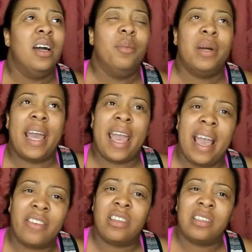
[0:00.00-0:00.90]
But
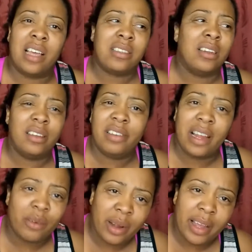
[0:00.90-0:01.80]
Ashley takes her little
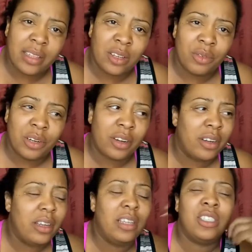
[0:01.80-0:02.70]
narrow ass over there
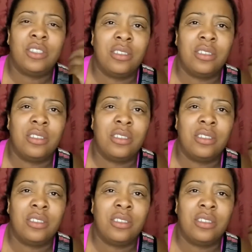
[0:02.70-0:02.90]
and